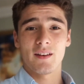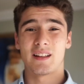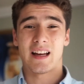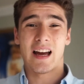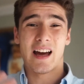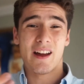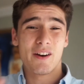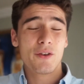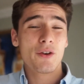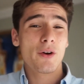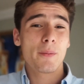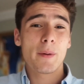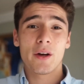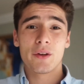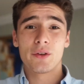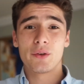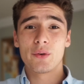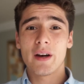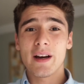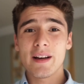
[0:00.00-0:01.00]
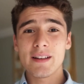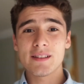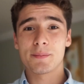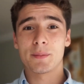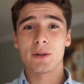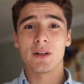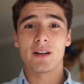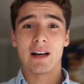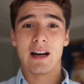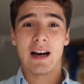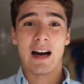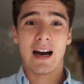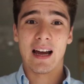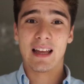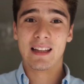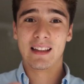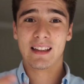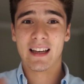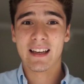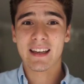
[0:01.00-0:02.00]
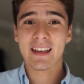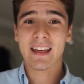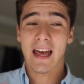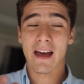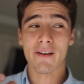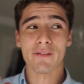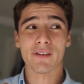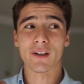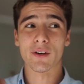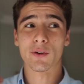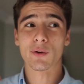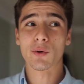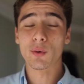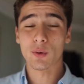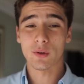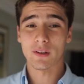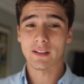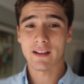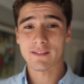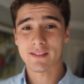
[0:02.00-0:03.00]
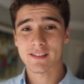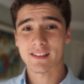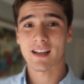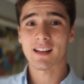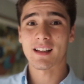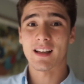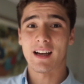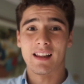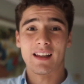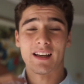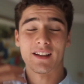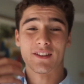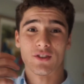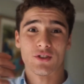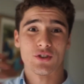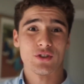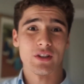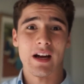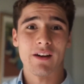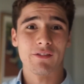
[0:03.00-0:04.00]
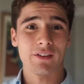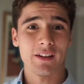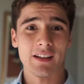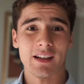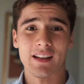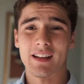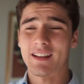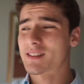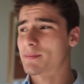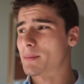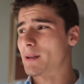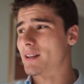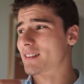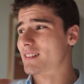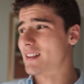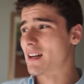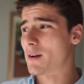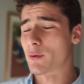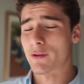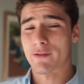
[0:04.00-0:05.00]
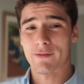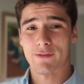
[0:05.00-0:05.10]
Like, I don't know about you guys, but I like having a cool lifestyle. I like traveling. I like spending time with